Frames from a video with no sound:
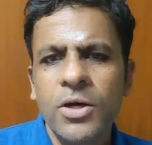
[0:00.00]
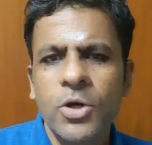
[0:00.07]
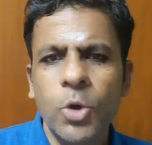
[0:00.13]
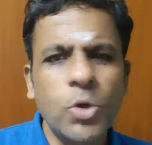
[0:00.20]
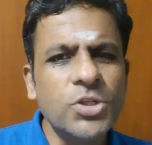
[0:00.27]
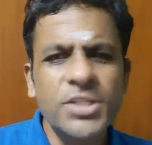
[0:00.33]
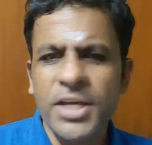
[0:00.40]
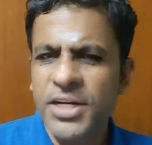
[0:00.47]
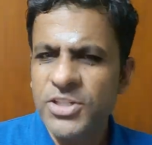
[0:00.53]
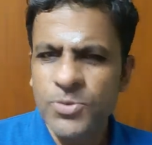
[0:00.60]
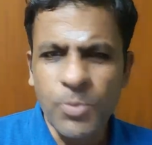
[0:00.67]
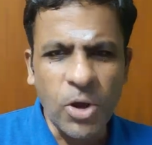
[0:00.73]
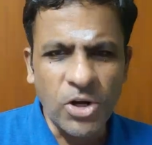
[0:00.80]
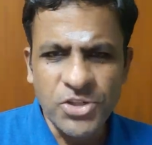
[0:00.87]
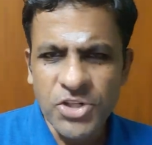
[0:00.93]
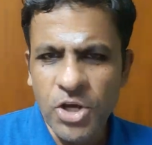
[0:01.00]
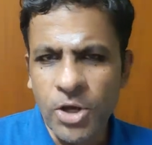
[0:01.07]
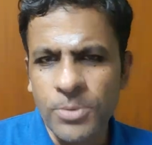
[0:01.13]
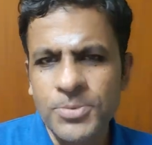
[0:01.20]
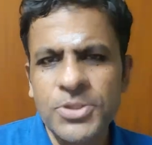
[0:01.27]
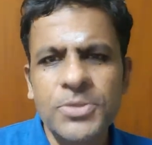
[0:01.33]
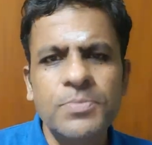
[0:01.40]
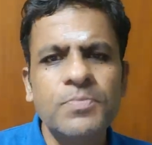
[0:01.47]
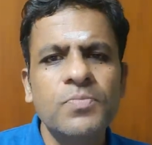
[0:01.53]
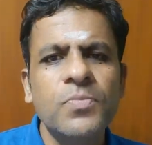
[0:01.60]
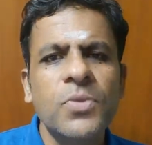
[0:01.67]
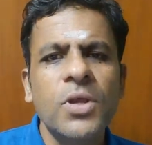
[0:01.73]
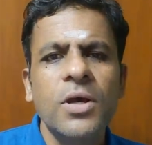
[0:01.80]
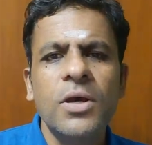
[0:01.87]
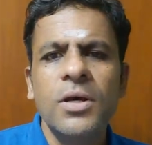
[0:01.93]
Roadside small shops,
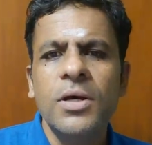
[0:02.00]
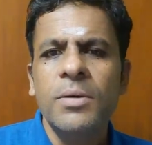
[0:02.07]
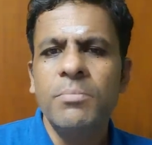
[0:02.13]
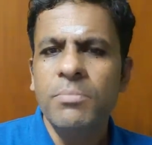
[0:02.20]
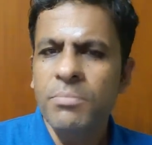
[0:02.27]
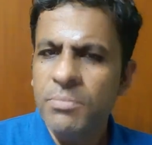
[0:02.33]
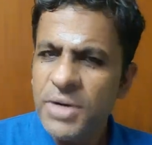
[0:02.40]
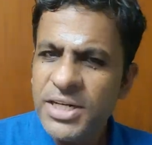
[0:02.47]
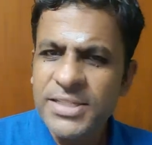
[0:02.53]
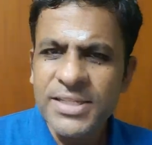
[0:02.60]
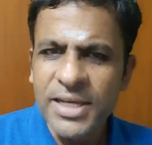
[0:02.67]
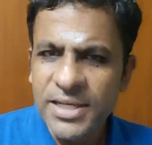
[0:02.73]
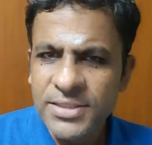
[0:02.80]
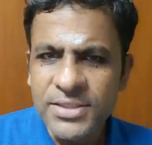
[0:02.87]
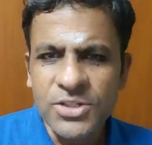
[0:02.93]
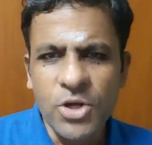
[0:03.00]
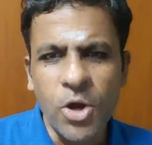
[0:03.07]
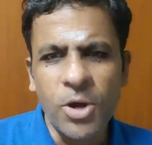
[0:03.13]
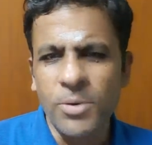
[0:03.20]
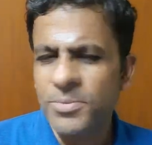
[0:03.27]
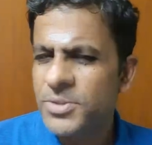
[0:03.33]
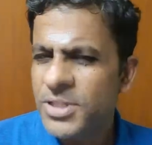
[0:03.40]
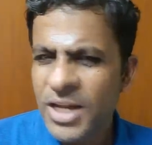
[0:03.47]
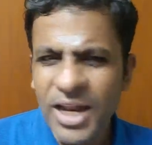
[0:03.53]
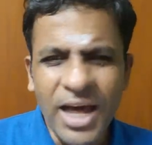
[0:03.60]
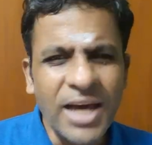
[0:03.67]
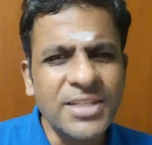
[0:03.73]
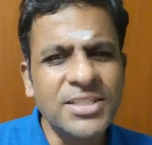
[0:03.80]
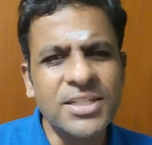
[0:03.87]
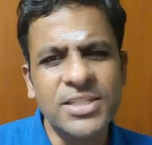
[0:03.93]
mid-sized shops,
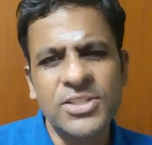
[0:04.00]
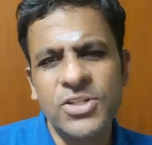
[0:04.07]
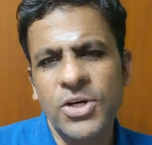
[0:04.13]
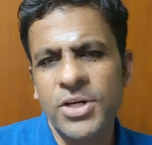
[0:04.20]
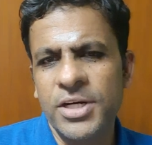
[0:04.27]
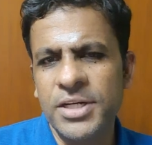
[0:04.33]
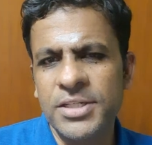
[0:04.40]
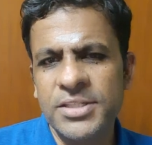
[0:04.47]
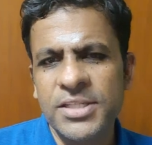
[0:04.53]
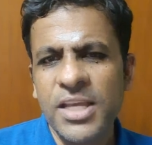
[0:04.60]
large restaurants,